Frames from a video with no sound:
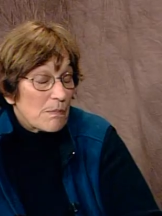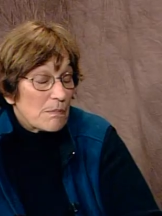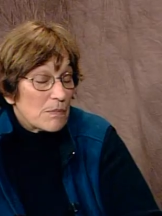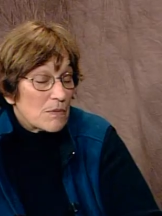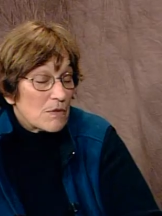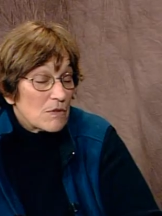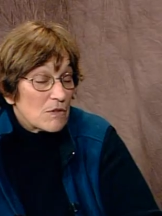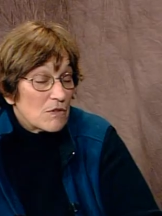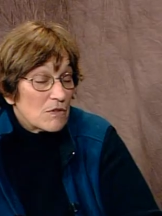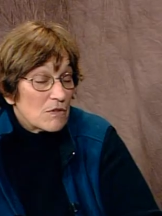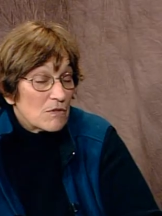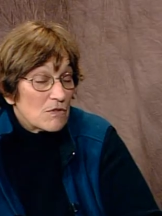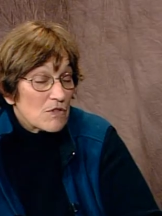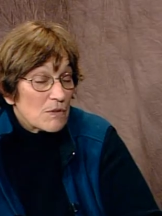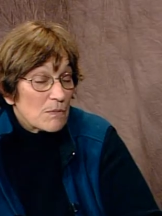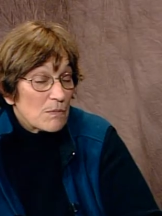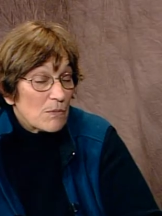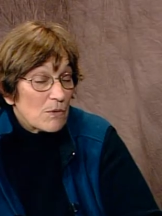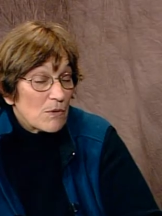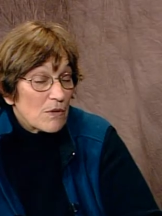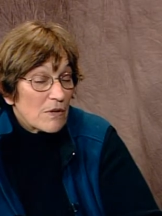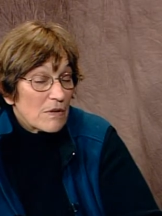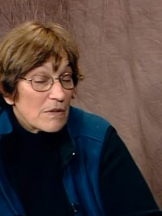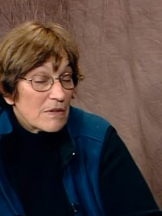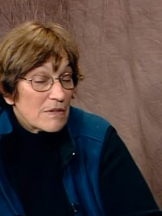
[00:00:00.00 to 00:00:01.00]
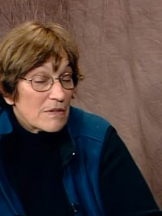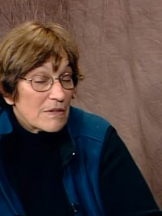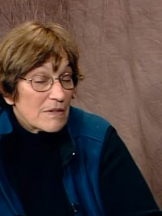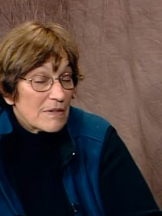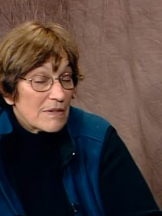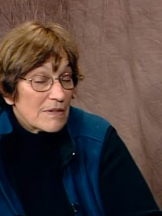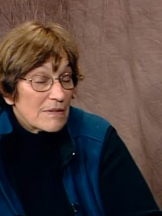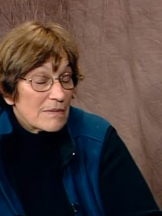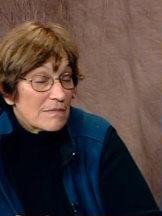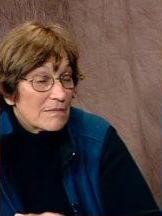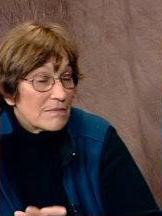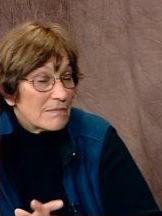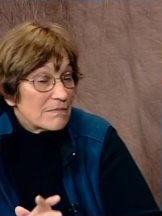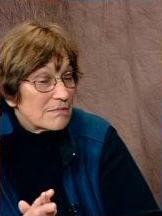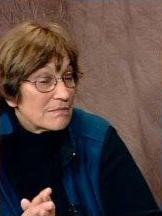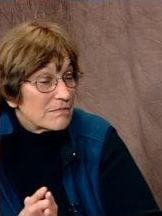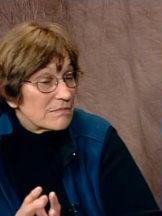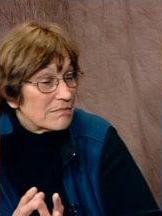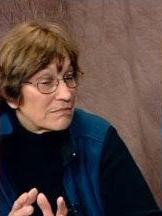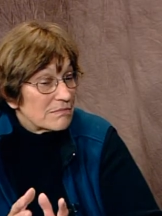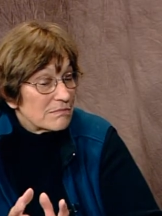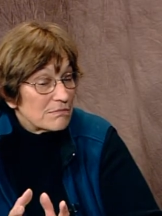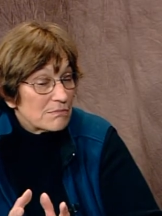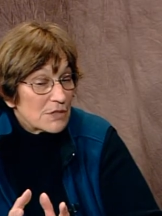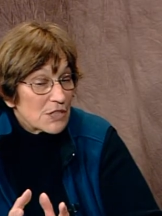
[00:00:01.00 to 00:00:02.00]
do you support uh,
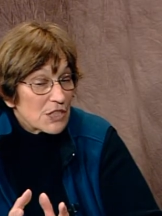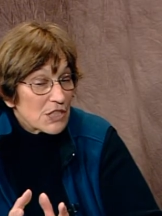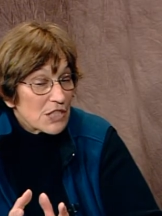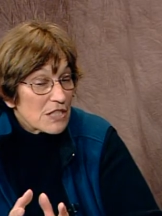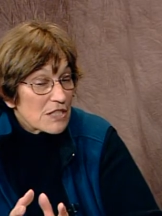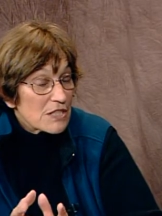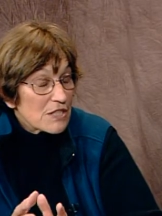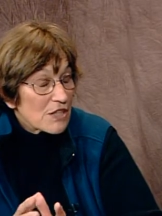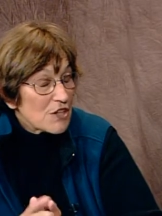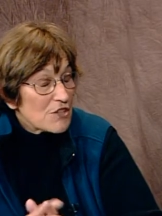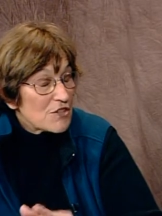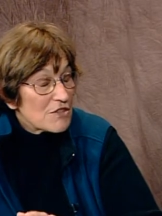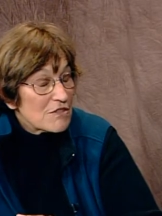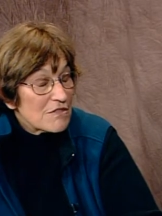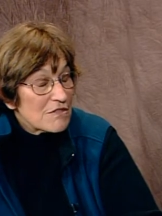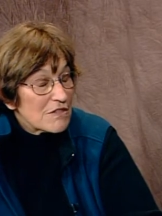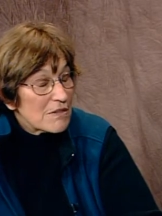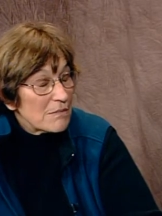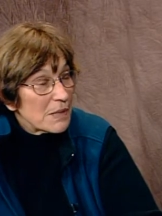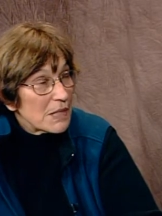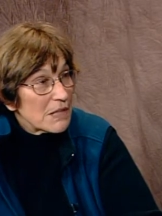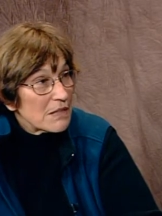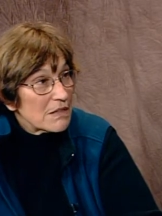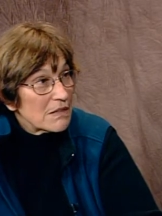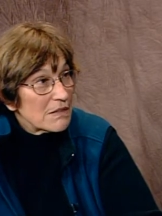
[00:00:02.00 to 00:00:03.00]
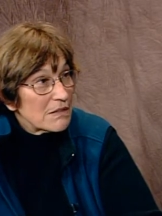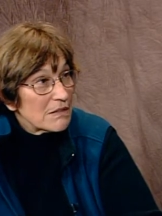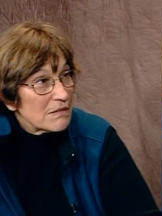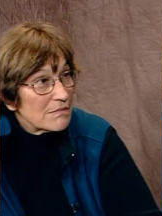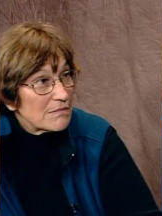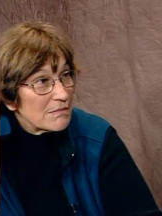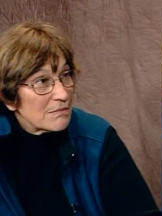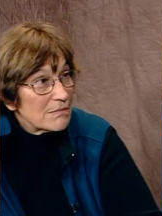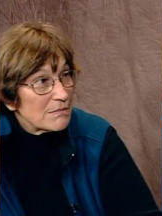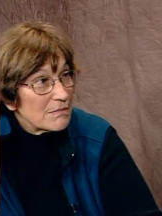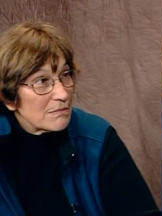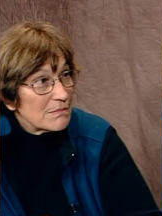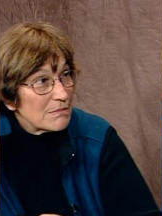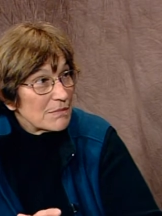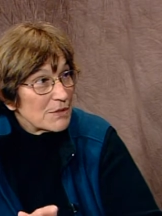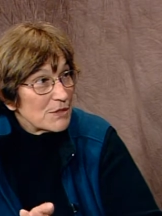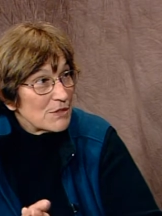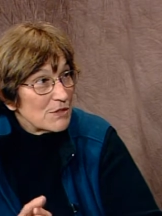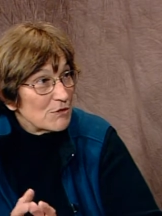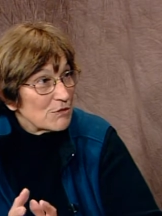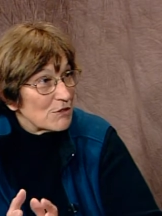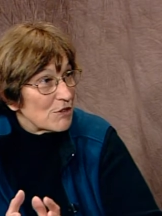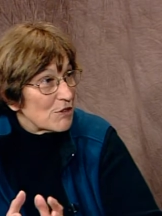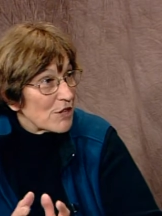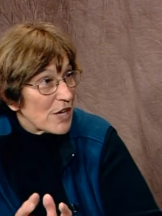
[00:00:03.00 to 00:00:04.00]
discussions about a a
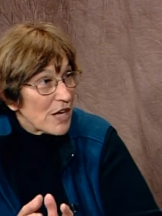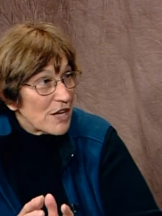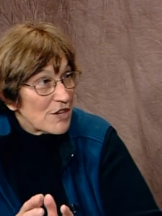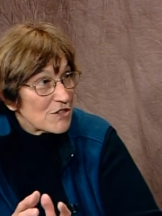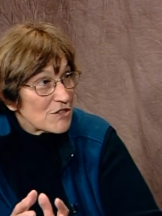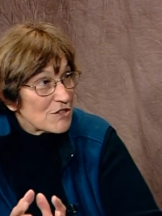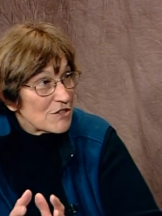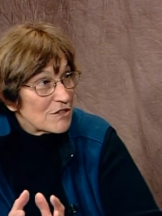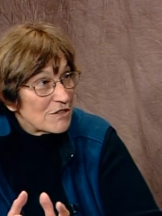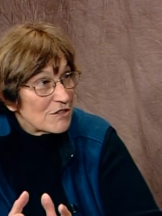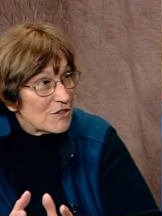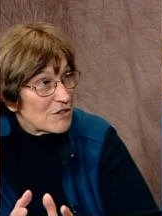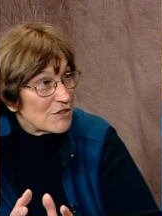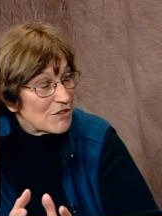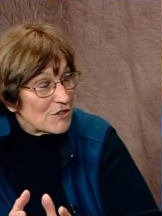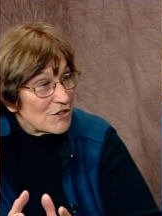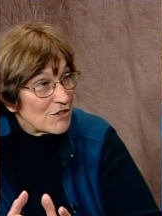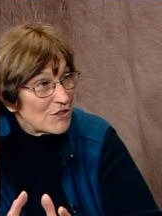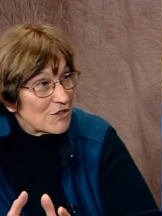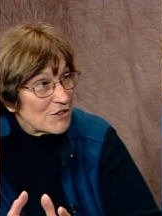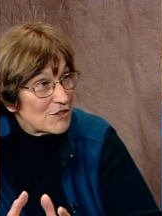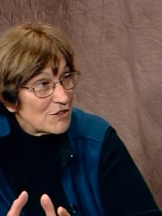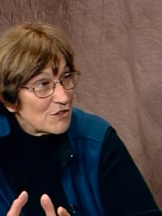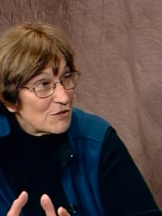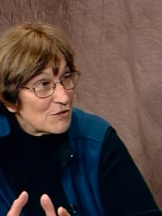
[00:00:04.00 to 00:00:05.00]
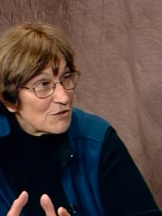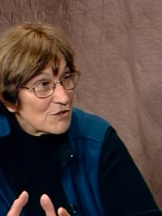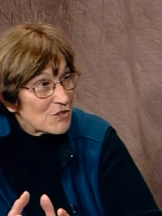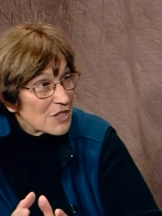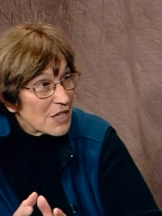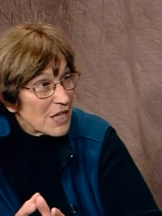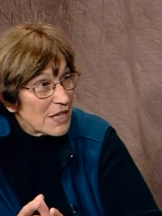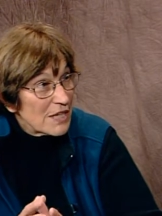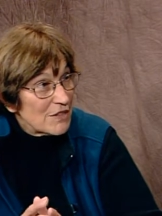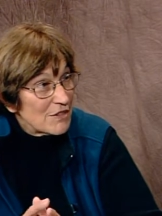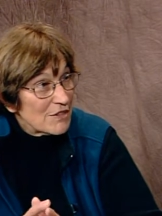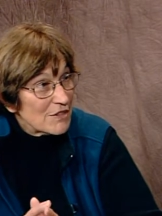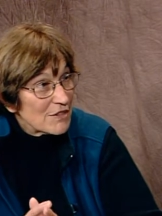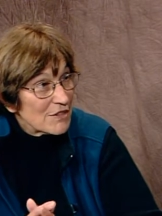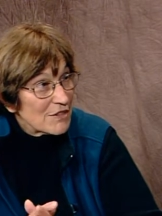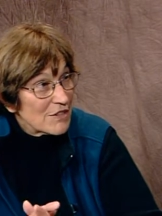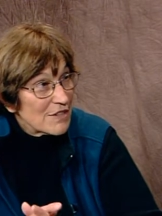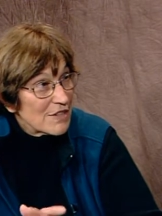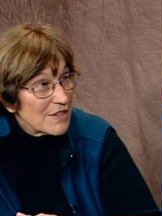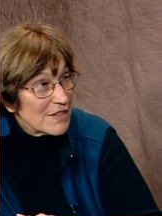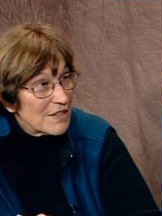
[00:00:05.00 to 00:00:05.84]
new location and a, a, new site, or?